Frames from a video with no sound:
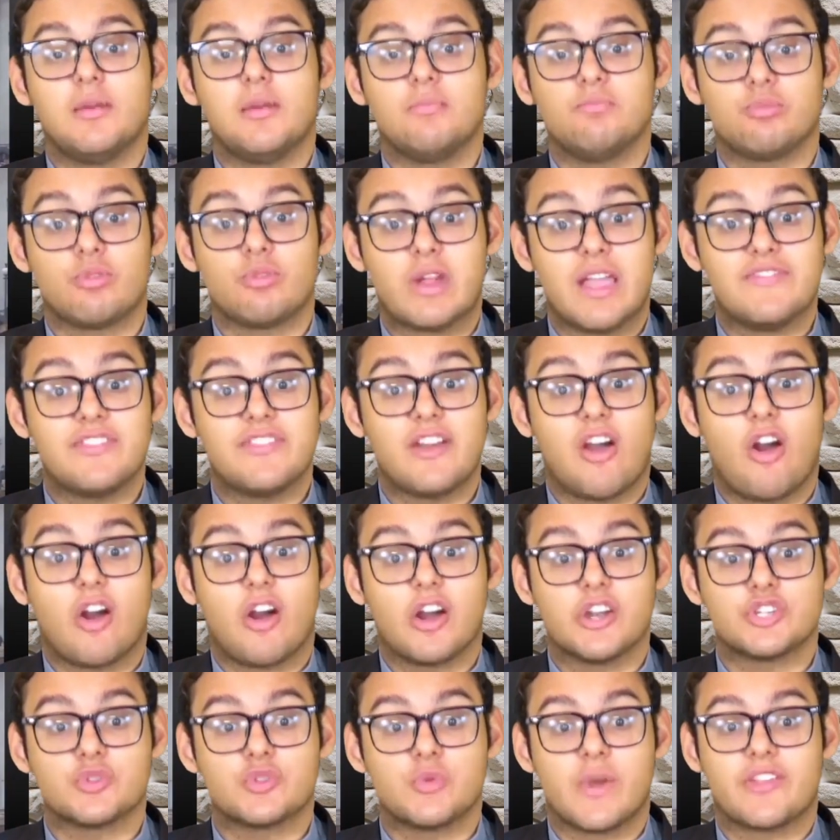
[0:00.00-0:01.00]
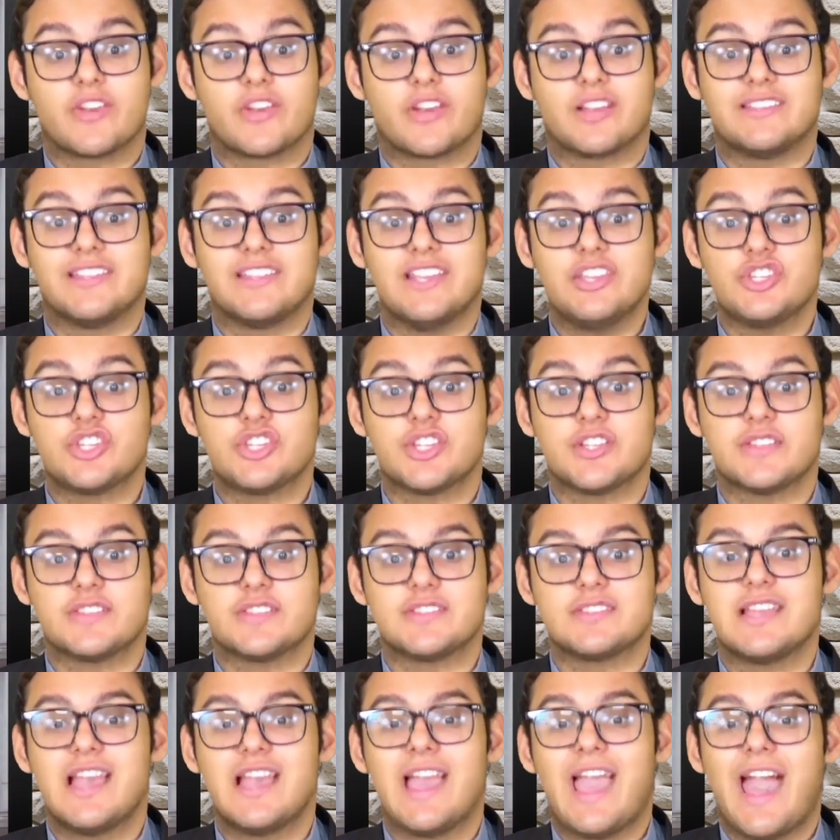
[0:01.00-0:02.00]
braved the harsh weather
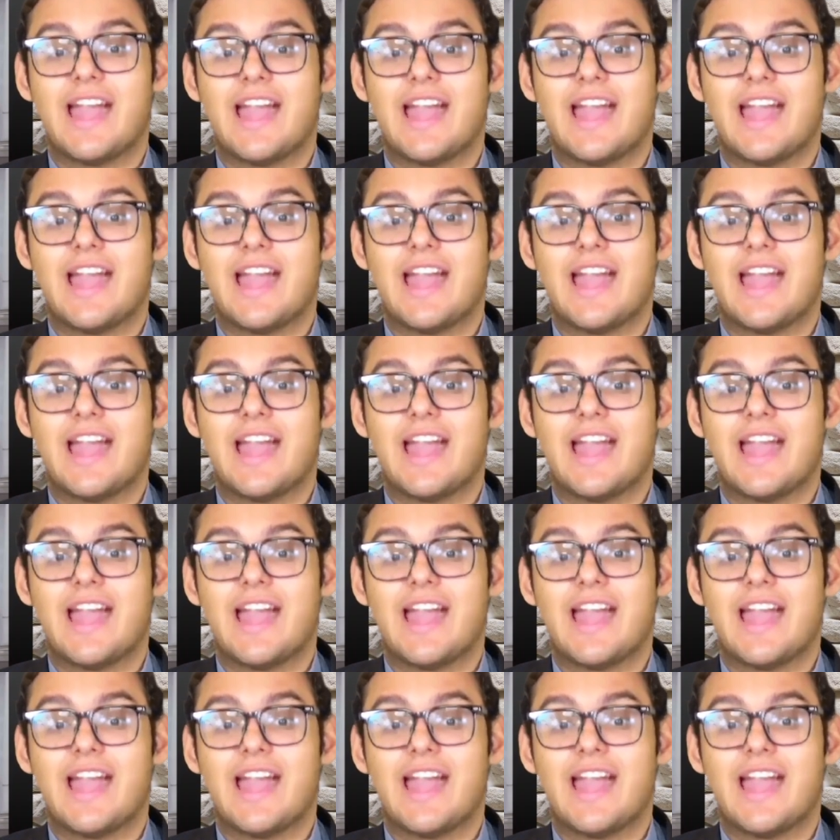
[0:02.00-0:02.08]
conditions